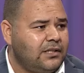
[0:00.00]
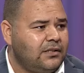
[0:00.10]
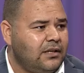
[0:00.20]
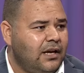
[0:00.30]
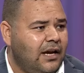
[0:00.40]
us.
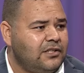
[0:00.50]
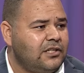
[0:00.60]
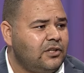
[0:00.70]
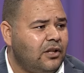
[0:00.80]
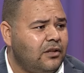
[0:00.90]
I
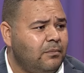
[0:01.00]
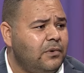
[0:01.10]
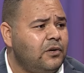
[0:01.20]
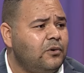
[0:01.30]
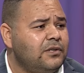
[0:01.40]
just told them,
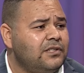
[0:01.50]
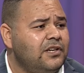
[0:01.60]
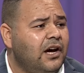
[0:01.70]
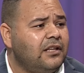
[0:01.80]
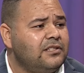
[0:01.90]
because
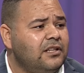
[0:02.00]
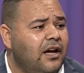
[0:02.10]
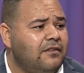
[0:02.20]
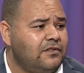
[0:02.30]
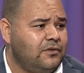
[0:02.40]
God is
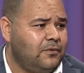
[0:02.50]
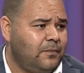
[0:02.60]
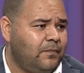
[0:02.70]
loves you.